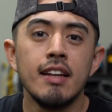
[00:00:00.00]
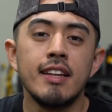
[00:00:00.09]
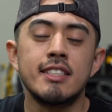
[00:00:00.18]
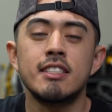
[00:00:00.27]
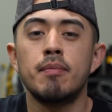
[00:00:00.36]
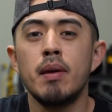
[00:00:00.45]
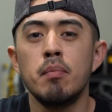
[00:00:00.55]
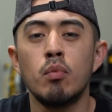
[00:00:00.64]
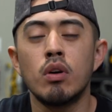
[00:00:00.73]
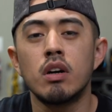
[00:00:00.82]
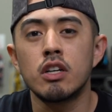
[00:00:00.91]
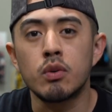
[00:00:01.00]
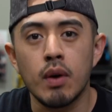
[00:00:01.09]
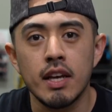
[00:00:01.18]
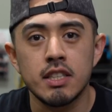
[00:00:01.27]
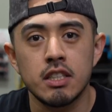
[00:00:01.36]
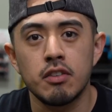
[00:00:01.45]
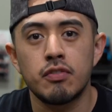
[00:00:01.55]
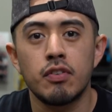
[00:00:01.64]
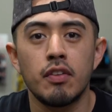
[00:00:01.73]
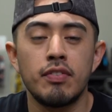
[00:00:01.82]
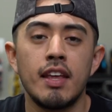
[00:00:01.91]
This is a bit more
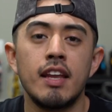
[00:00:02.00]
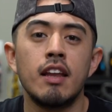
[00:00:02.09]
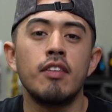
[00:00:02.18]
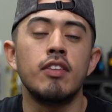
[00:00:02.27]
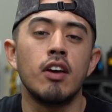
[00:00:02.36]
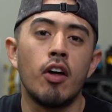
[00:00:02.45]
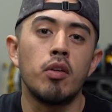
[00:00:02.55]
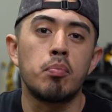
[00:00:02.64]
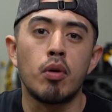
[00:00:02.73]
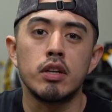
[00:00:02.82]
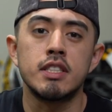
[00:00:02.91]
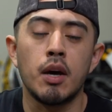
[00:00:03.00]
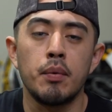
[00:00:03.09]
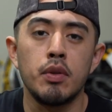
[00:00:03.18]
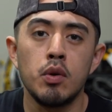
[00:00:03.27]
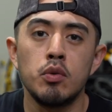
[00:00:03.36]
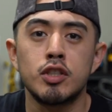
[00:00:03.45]
aggressive than the other brushes that we use,